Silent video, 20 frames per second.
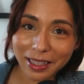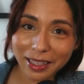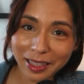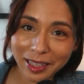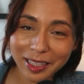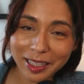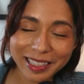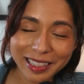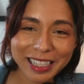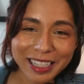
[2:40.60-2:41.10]

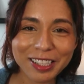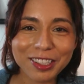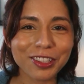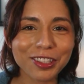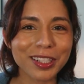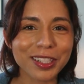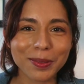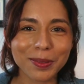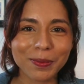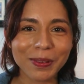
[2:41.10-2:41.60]
the
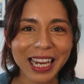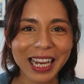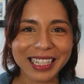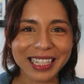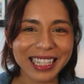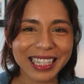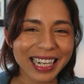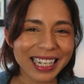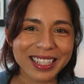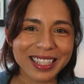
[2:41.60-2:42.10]

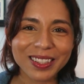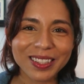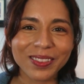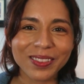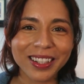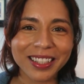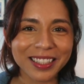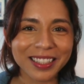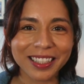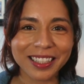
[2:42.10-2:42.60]
disrespect. I
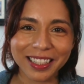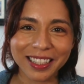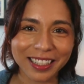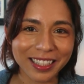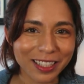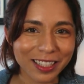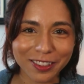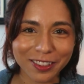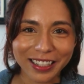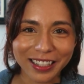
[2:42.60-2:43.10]
swear to
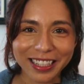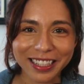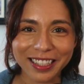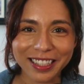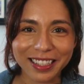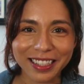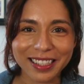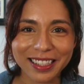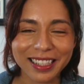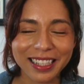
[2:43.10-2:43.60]
goodness
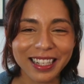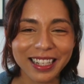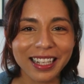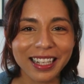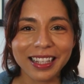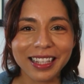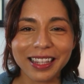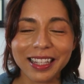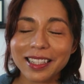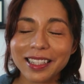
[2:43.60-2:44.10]
gracious,
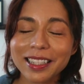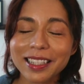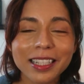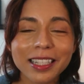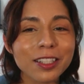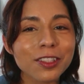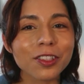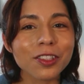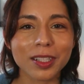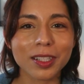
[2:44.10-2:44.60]
the
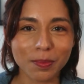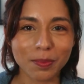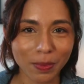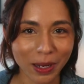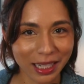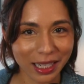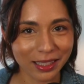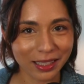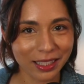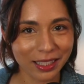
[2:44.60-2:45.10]

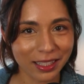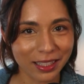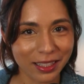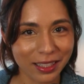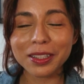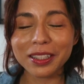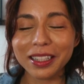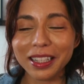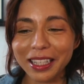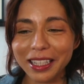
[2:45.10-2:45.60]
disrespect.
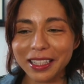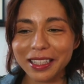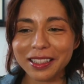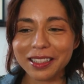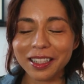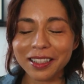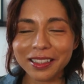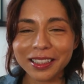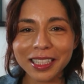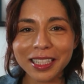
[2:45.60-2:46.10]
Like
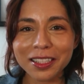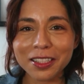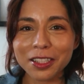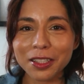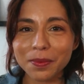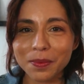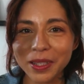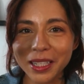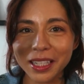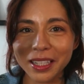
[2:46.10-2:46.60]
Dante
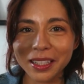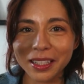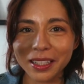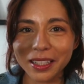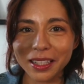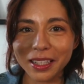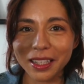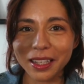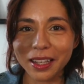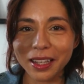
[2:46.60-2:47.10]
should be
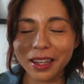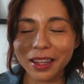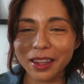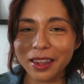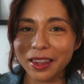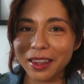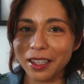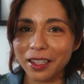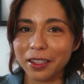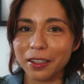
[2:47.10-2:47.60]

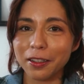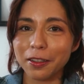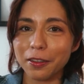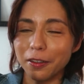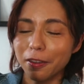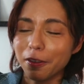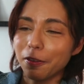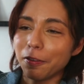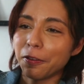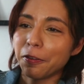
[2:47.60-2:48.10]
the
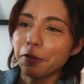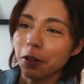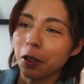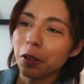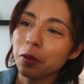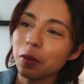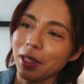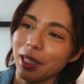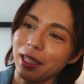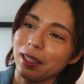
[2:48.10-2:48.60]

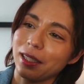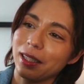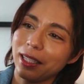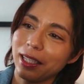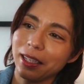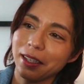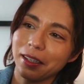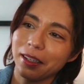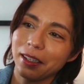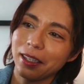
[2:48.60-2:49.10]
focus
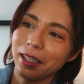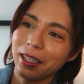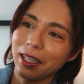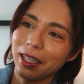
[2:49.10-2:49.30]
here.